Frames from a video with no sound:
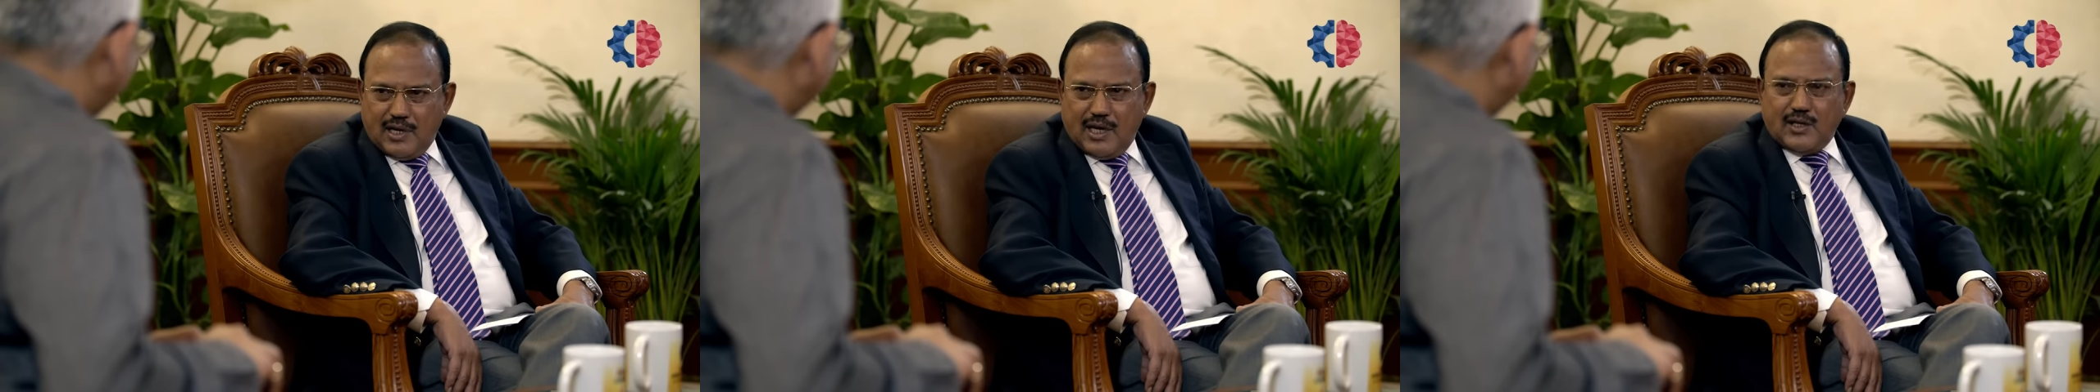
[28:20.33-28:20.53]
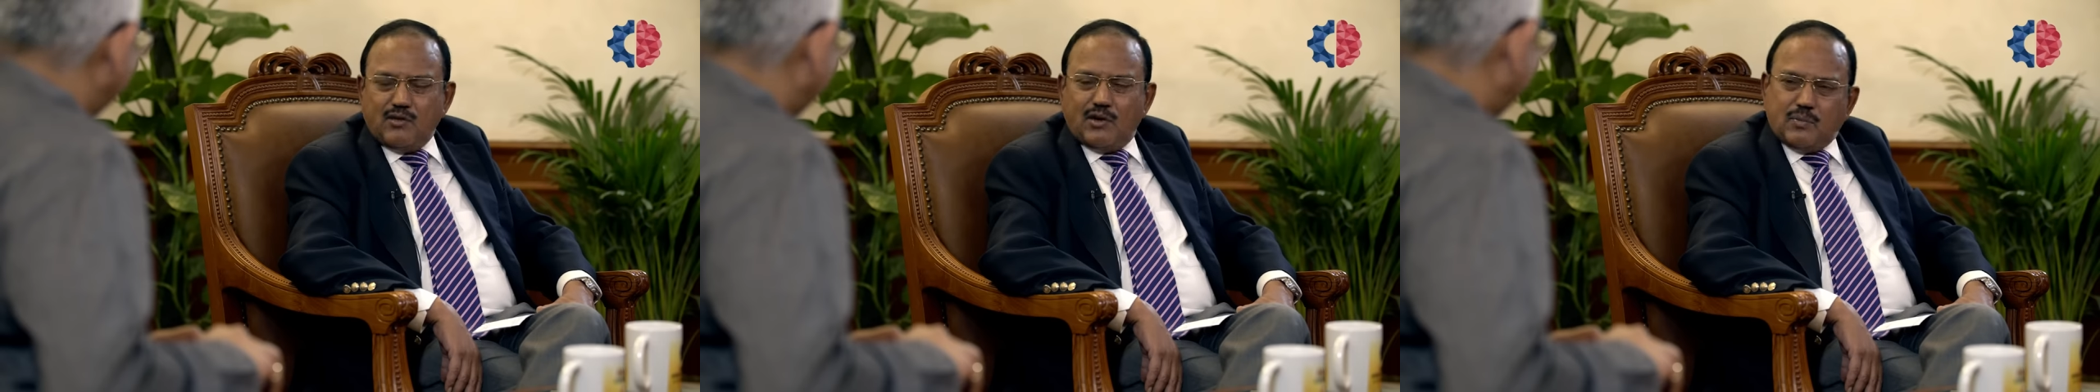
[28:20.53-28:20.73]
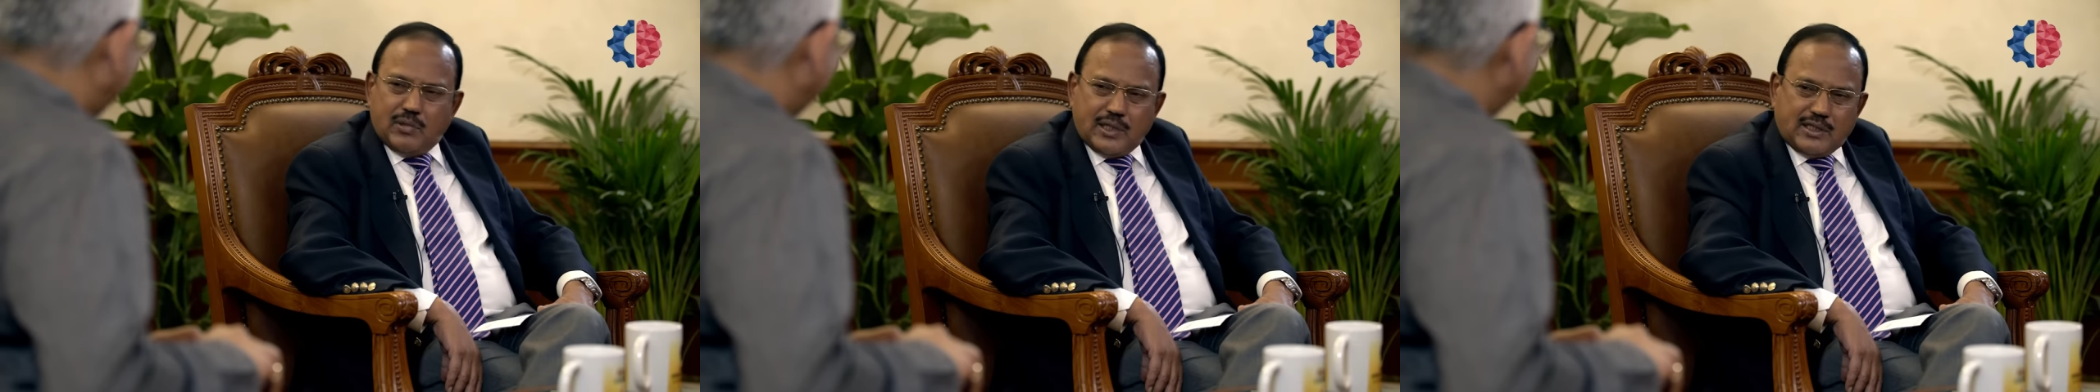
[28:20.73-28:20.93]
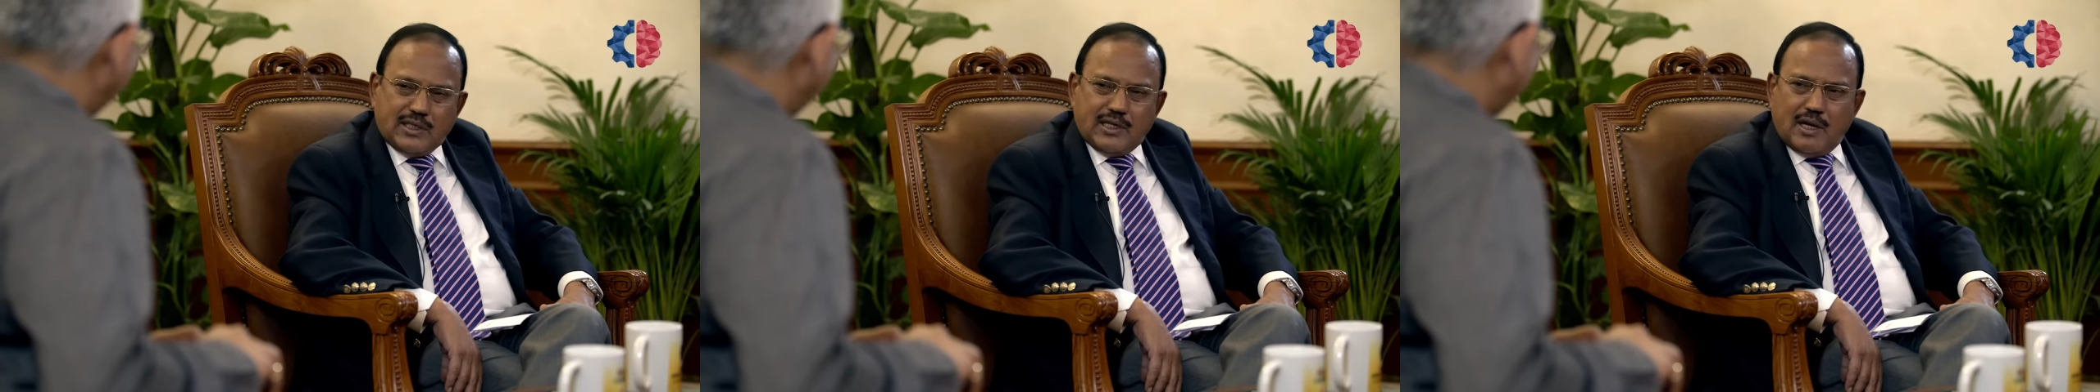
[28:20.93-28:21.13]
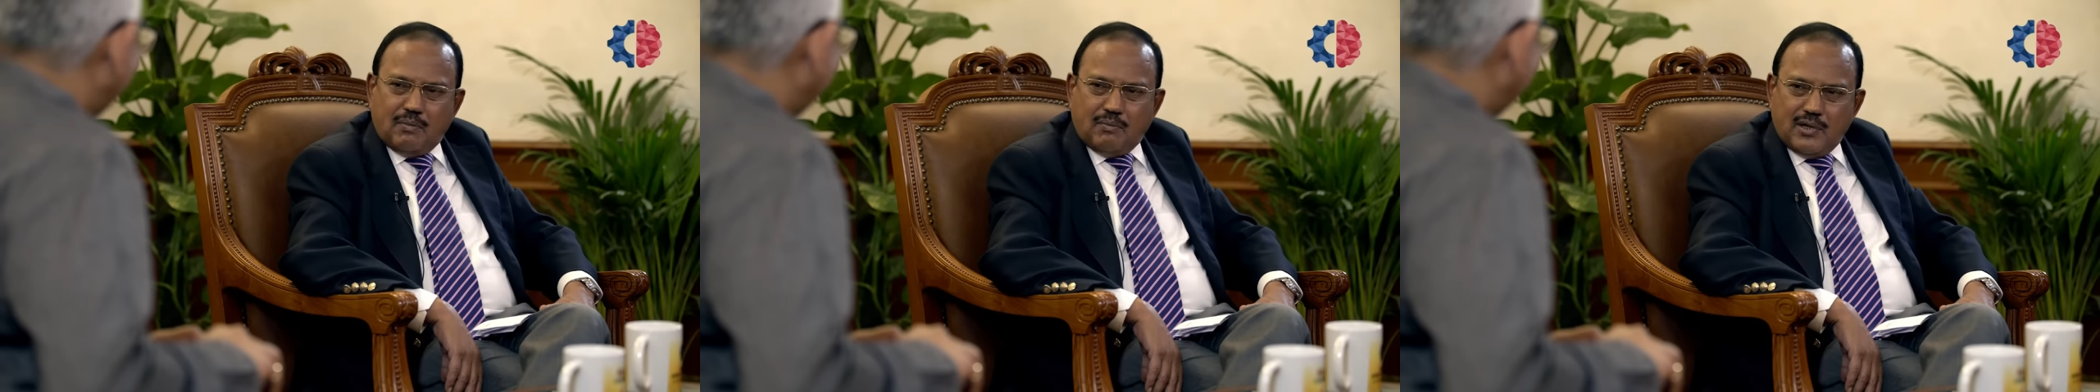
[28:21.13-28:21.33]
and you are
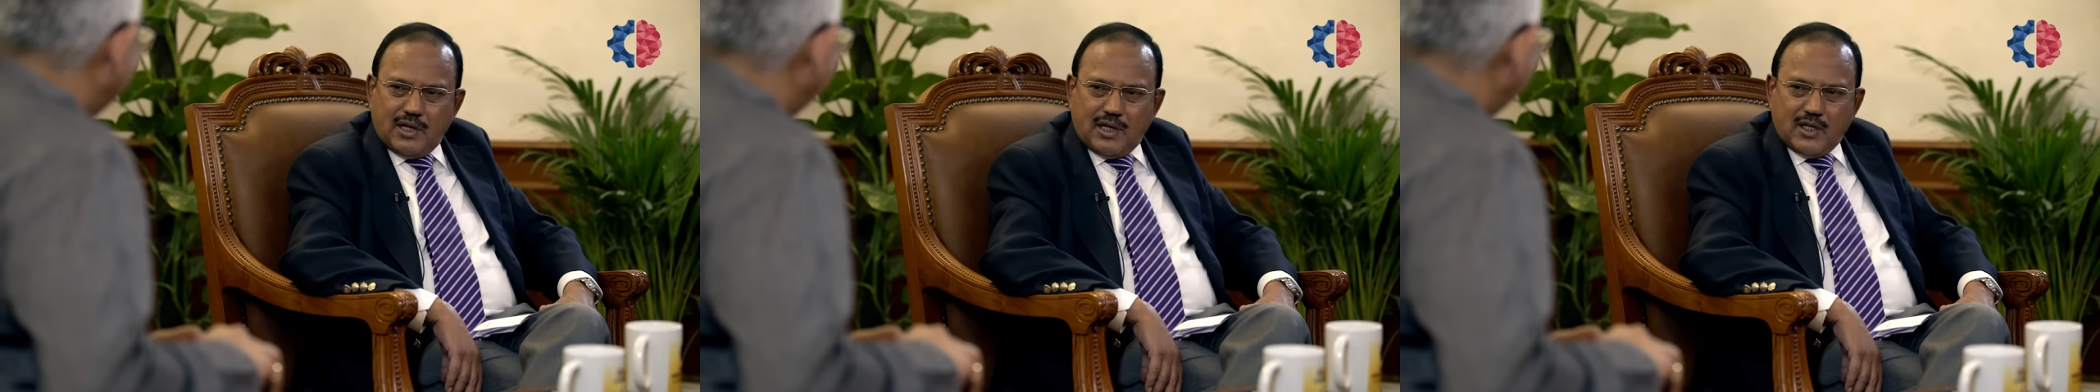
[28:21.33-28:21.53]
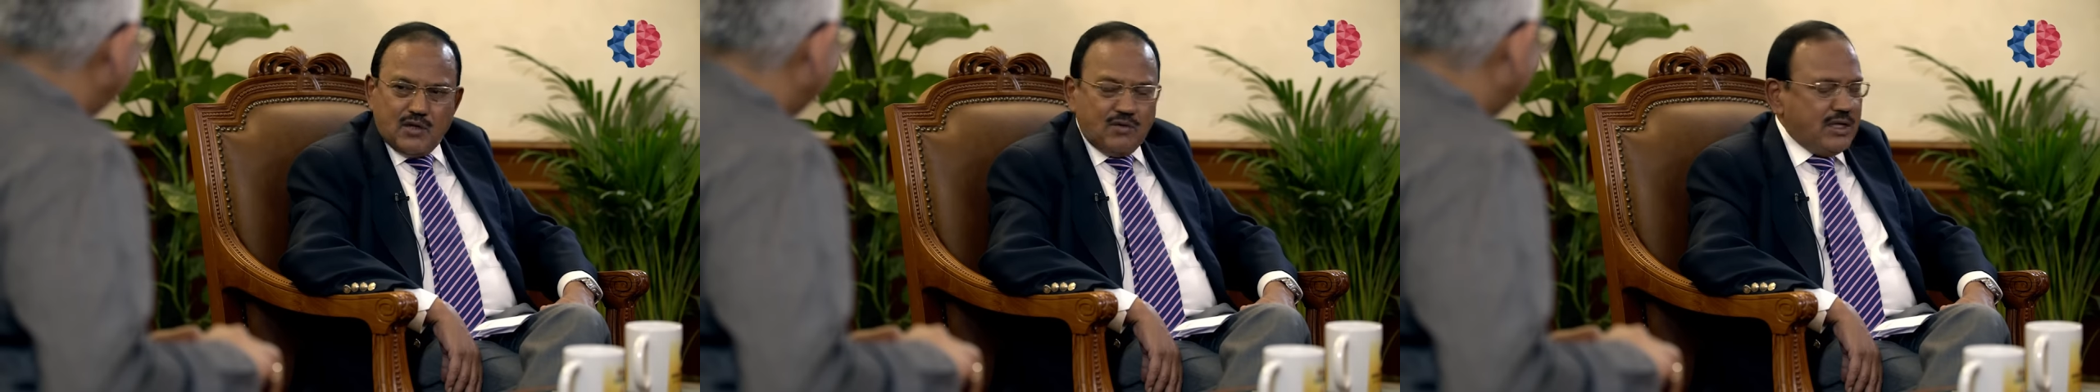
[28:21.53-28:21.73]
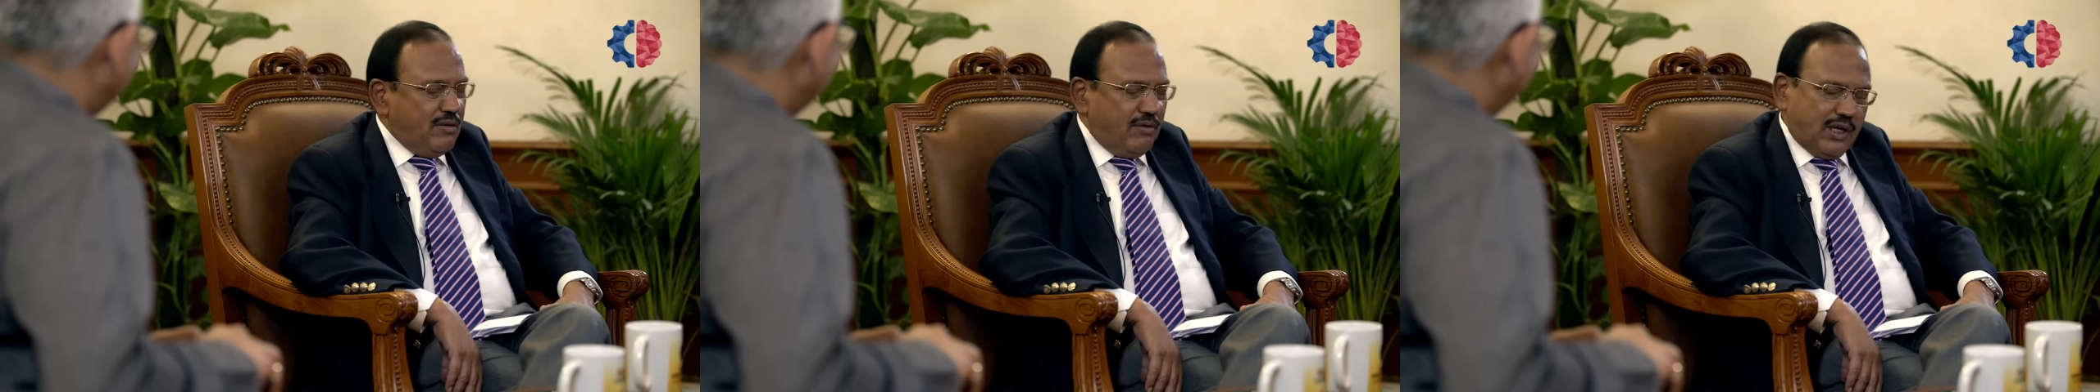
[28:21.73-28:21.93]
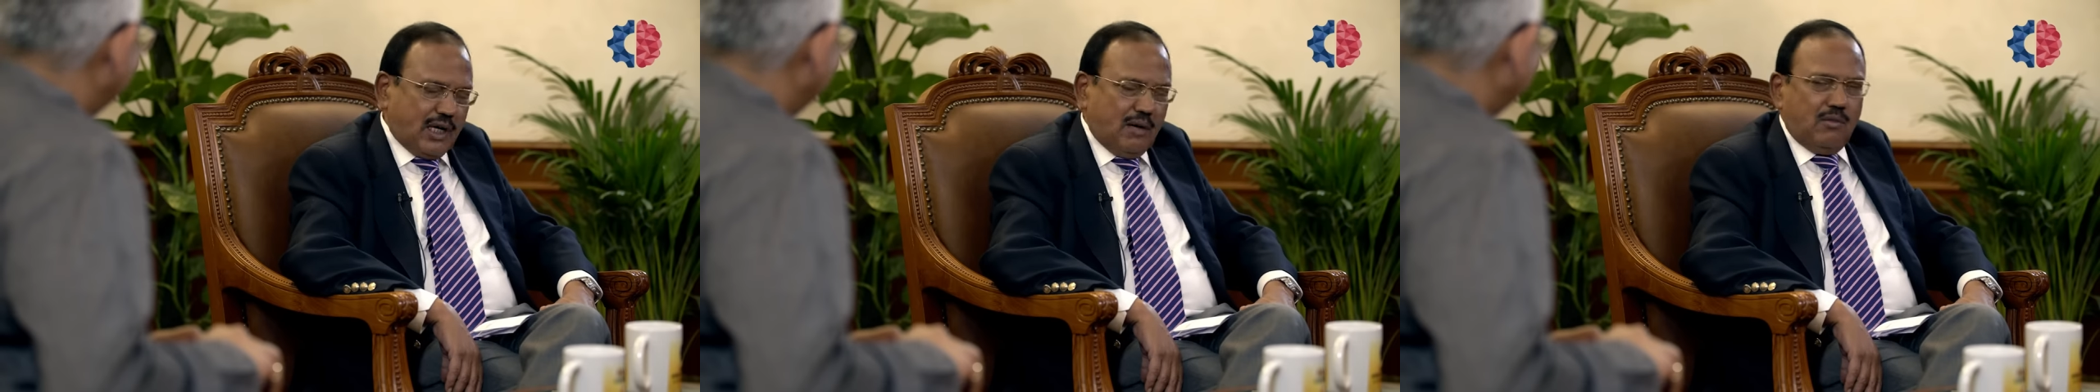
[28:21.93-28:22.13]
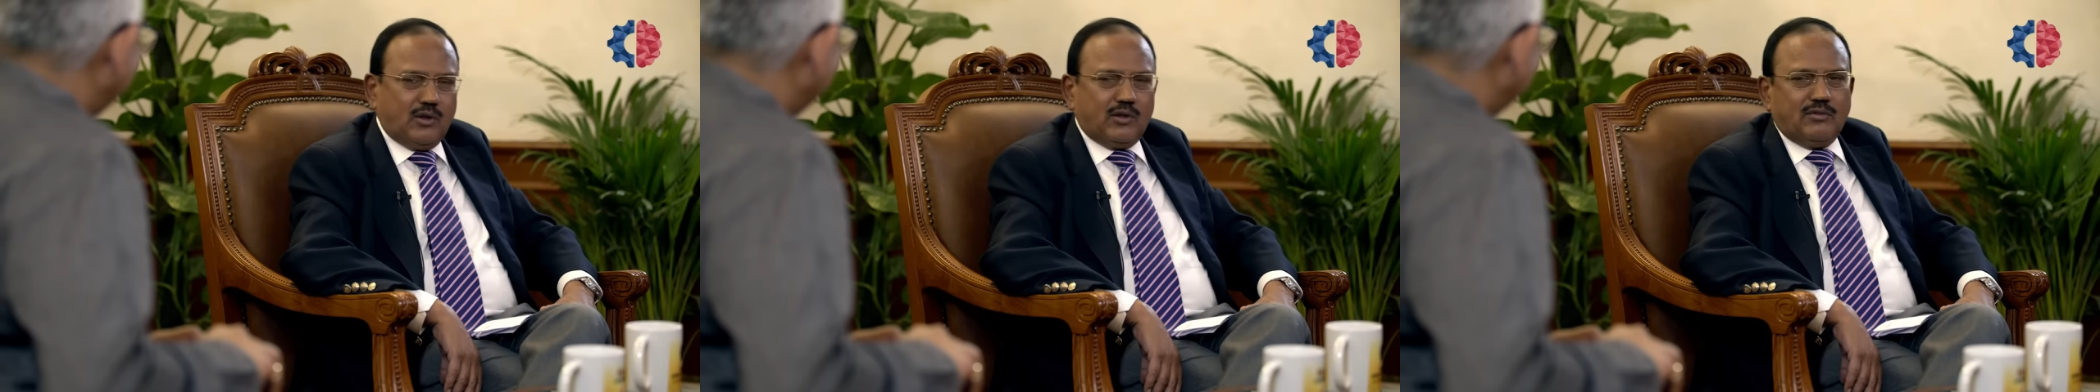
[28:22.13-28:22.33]
beaten up, you will never
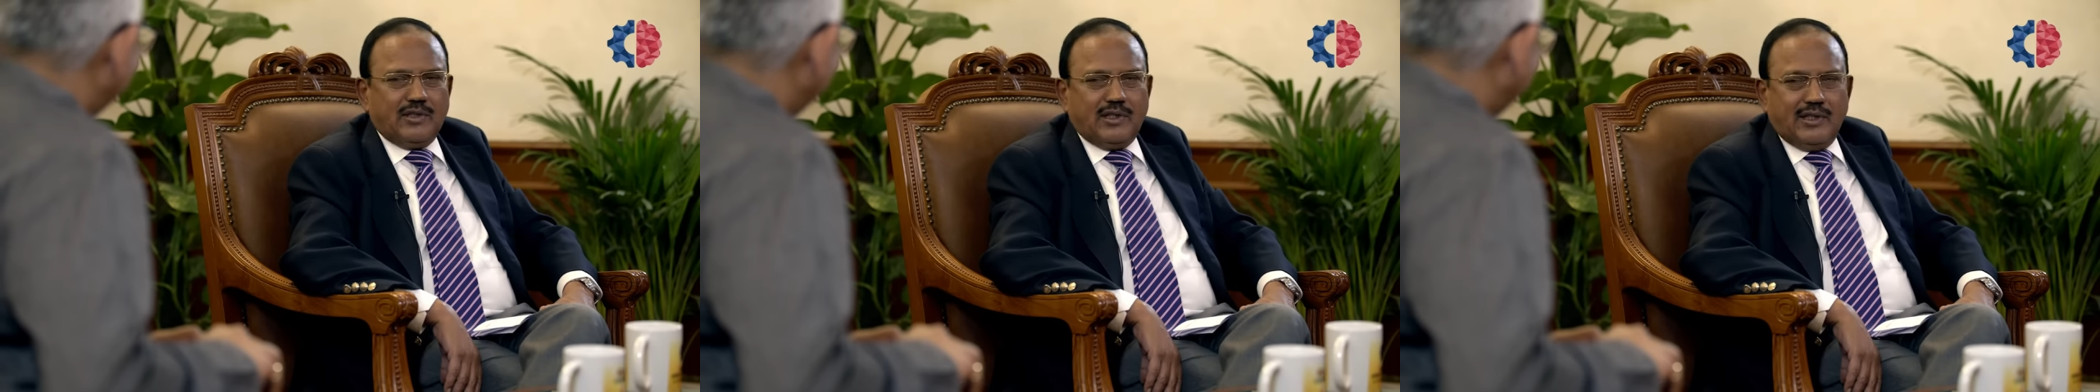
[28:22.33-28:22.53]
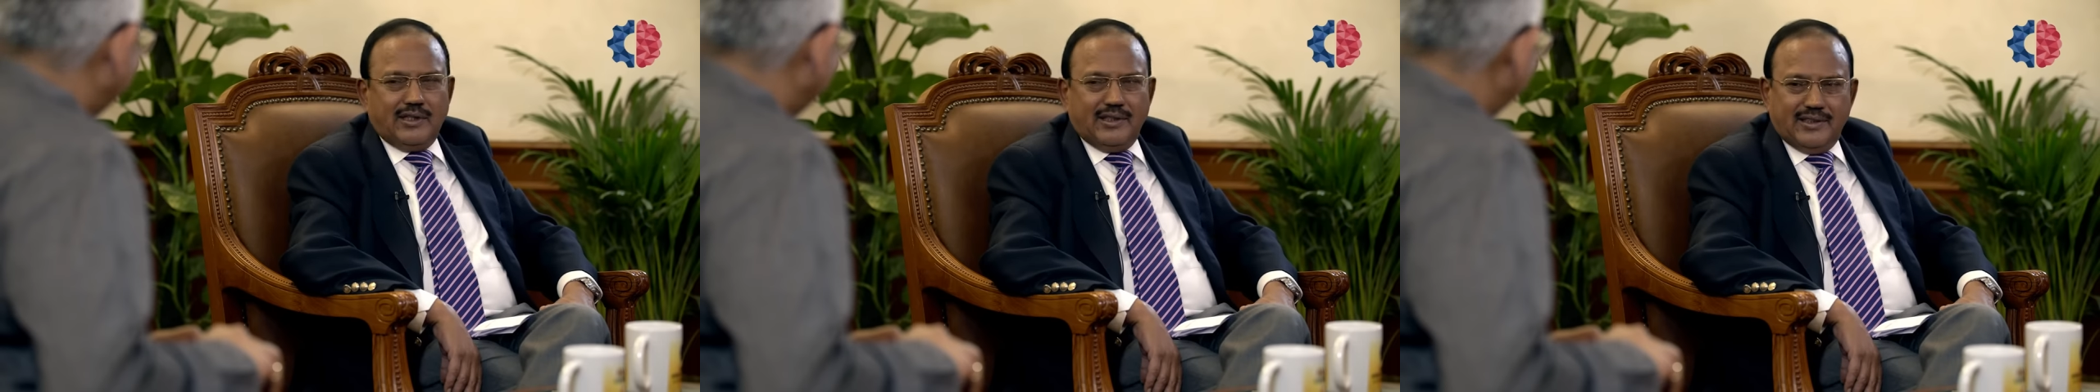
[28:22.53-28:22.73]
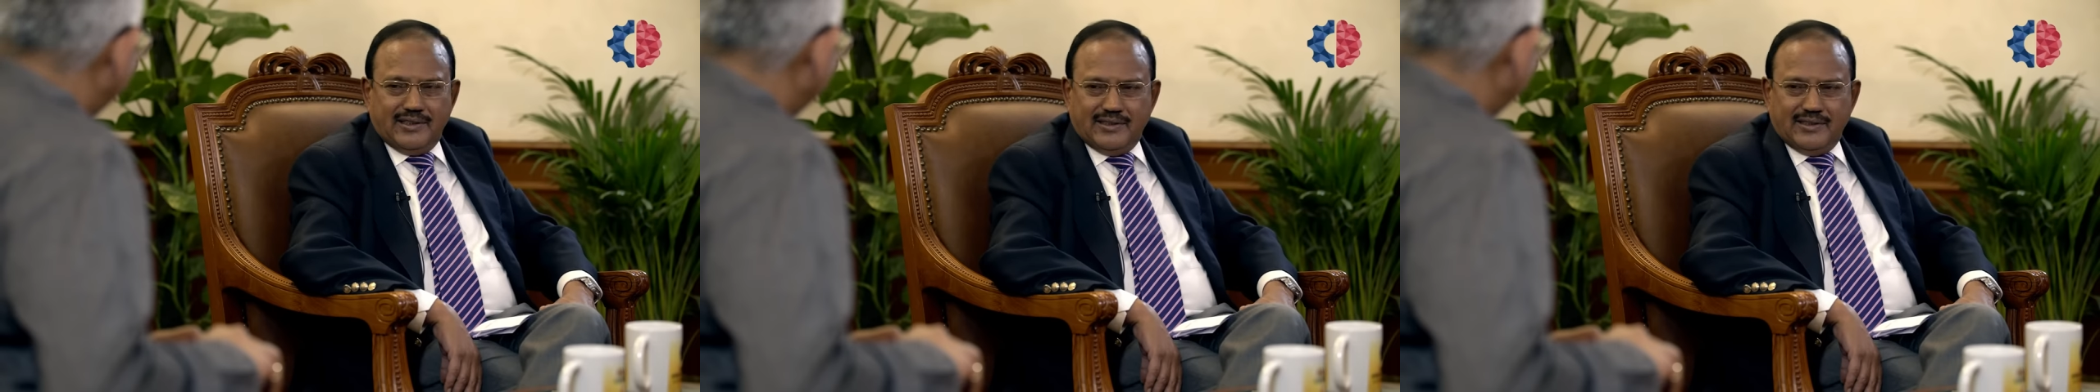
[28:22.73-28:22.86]
come out of the ring